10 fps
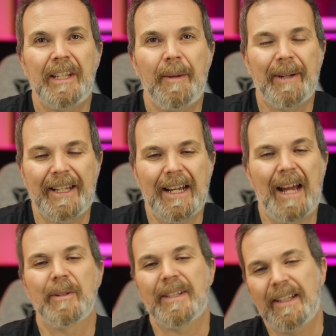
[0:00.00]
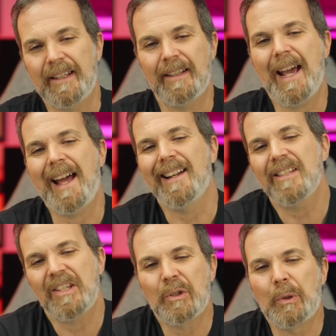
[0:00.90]
In the beginning, I was thinking, yeah,
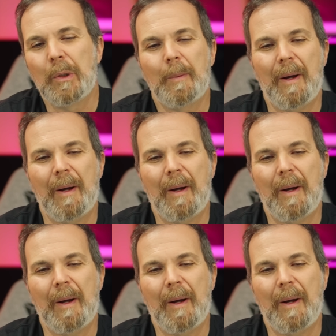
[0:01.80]
this is cool,